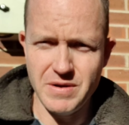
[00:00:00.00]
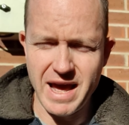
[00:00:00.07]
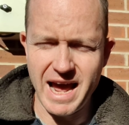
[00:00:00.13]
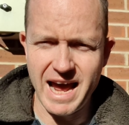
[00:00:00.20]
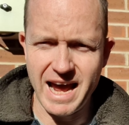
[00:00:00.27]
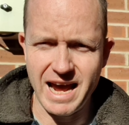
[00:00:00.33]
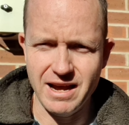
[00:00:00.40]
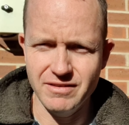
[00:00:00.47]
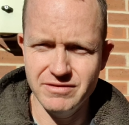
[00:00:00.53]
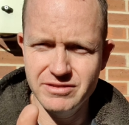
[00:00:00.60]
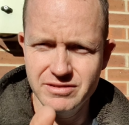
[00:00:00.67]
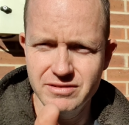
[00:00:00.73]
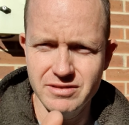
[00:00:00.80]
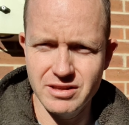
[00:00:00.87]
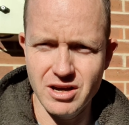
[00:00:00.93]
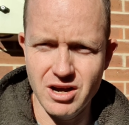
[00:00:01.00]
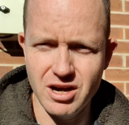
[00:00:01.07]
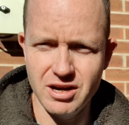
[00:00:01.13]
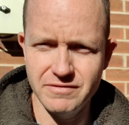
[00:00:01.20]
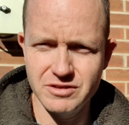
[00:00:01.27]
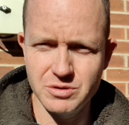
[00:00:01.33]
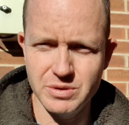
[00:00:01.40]
have the
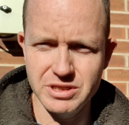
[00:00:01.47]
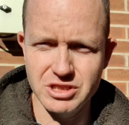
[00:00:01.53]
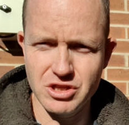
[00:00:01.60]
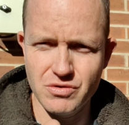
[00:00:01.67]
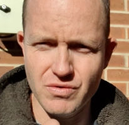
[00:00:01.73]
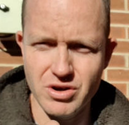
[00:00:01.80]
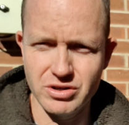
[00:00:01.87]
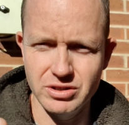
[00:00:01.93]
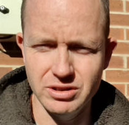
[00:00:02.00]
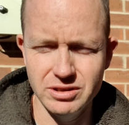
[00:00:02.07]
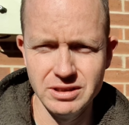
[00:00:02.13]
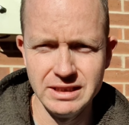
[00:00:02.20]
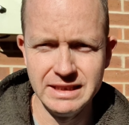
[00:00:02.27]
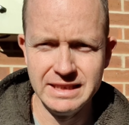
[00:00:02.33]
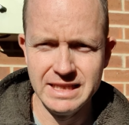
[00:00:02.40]
half twist throttle